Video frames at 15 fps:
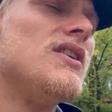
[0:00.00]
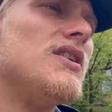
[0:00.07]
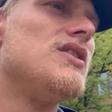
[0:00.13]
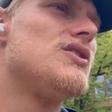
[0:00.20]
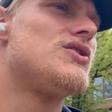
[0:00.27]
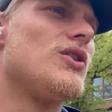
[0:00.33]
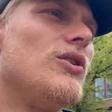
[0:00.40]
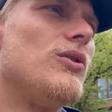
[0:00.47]

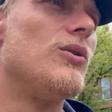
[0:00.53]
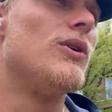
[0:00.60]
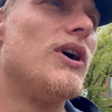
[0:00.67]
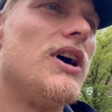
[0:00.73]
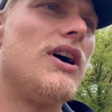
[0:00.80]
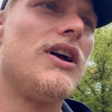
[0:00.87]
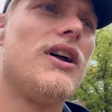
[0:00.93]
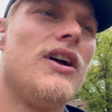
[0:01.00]

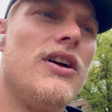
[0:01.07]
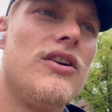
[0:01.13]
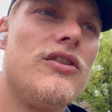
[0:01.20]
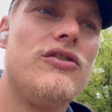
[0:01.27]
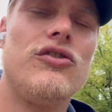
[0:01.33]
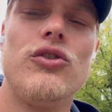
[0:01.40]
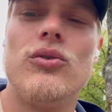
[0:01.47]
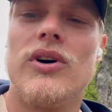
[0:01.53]
So
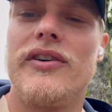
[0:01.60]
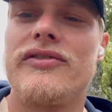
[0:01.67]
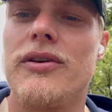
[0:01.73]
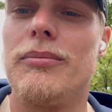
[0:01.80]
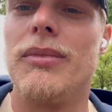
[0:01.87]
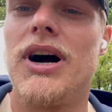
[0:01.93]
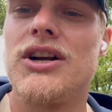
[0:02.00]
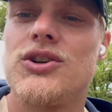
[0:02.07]
two of the
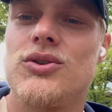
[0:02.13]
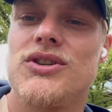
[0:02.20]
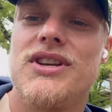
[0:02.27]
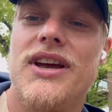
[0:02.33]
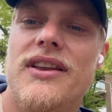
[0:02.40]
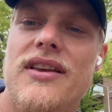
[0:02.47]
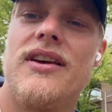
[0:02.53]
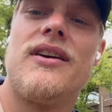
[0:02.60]
modules
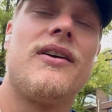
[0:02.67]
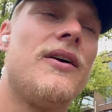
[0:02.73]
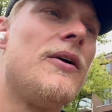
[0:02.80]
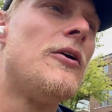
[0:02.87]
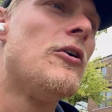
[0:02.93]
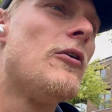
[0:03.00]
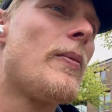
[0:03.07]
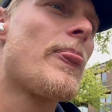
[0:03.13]
that
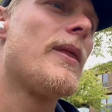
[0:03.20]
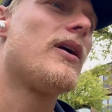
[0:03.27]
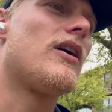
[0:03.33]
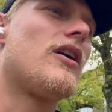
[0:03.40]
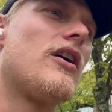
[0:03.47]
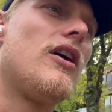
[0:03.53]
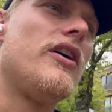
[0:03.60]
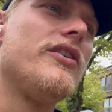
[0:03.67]

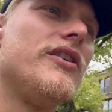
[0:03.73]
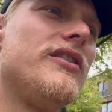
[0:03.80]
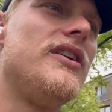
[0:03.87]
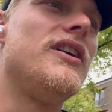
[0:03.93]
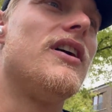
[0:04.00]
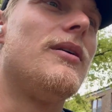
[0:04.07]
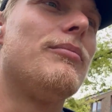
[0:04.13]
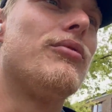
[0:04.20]
are under
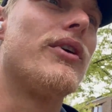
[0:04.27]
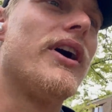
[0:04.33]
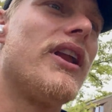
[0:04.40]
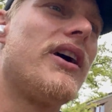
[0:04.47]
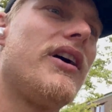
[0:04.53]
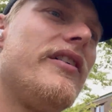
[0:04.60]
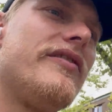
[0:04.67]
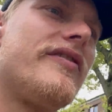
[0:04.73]
the umbrella
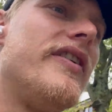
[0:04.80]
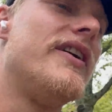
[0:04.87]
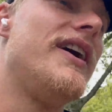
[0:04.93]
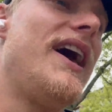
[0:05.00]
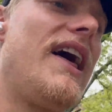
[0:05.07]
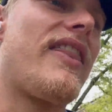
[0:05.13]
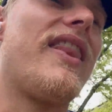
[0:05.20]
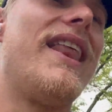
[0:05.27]
of
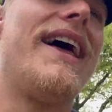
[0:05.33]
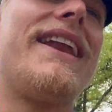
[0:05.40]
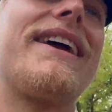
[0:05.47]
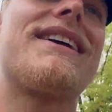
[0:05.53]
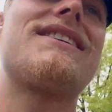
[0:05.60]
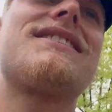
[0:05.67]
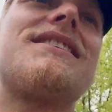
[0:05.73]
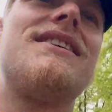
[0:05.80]

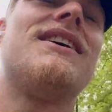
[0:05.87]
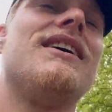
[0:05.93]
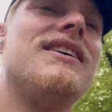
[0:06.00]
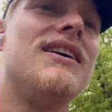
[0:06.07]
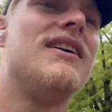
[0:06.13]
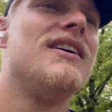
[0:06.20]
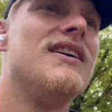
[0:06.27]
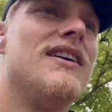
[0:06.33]
athletics.
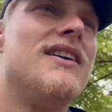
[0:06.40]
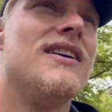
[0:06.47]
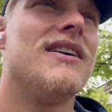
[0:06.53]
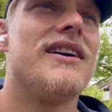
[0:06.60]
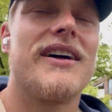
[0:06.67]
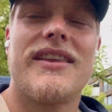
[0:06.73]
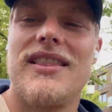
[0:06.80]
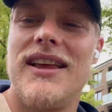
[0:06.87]

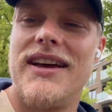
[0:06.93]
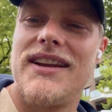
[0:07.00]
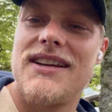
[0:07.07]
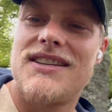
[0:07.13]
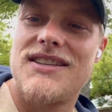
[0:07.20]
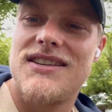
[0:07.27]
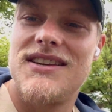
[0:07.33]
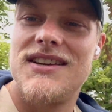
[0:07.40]

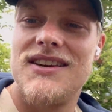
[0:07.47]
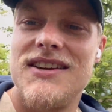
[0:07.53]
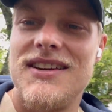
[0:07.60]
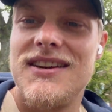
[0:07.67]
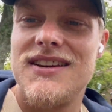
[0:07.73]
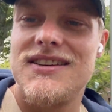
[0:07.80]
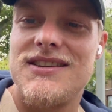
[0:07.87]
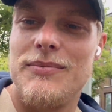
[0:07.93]
Athletics
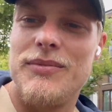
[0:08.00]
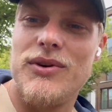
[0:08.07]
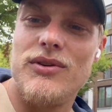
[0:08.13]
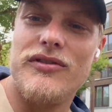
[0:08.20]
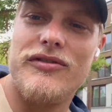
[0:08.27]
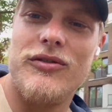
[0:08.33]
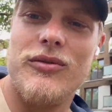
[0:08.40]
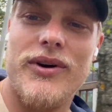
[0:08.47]
is a
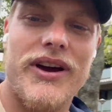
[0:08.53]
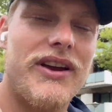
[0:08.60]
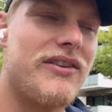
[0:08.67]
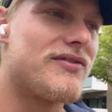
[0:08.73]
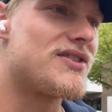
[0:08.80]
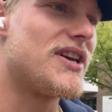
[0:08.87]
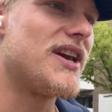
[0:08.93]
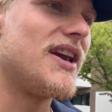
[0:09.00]
beautiful way of
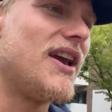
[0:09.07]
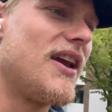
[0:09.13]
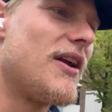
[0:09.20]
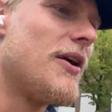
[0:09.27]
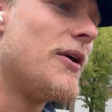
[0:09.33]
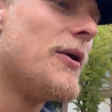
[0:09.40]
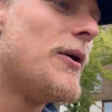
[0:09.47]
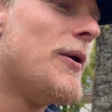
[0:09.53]
saying
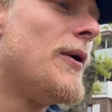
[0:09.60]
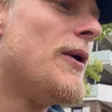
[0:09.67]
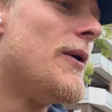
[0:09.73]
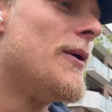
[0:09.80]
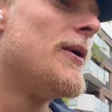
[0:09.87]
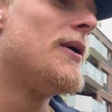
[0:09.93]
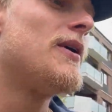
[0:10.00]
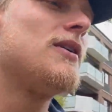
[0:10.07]

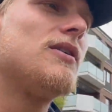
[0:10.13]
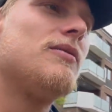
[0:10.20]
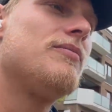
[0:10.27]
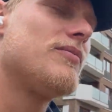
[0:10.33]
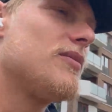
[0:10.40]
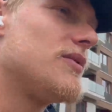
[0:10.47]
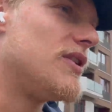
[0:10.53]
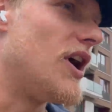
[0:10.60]

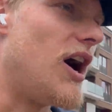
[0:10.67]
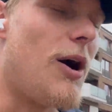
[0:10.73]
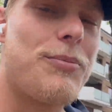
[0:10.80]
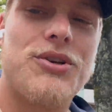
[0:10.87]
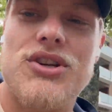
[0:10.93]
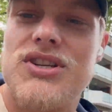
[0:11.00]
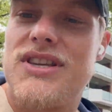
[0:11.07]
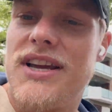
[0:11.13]
the
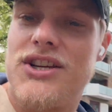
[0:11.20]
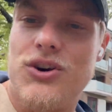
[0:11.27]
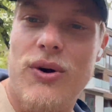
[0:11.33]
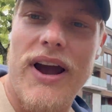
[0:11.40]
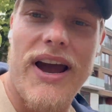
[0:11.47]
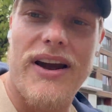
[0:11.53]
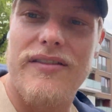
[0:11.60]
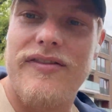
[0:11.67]
options that you
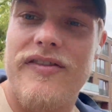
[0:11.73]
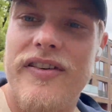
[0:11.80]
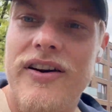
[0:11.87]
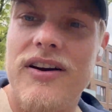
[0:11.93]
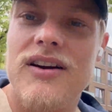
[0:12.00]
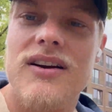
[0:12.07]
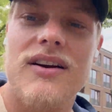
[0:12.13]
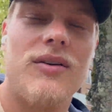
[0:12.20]
have
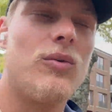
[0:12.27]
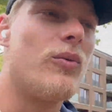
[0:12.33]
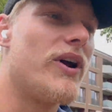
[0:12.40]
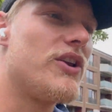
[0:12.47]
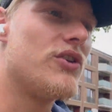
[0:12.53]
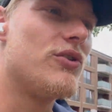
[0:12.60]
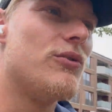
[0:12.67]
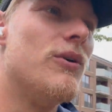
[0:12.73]
when
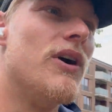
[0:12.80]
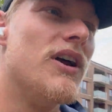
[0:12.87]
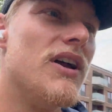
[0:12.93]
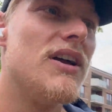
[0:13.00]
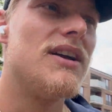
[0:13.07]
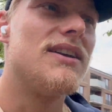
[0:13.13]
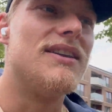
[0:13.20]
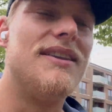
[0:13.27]
you
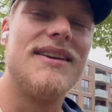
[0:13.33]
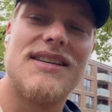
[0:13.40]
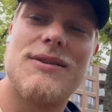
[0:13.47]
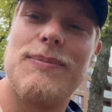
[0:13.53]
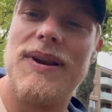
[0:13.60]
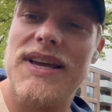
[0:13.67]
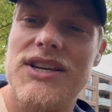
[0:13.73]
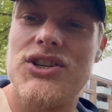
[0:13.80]

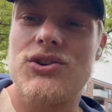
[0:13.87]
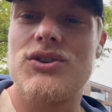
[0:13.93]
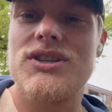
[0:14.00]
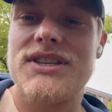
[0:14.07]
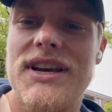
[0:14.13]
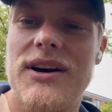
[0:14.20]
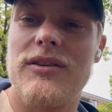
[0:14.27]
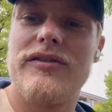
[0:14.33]
displace
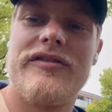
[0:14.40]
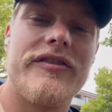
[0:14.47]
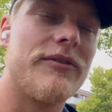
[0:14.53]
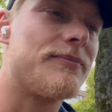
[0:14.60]
yourself.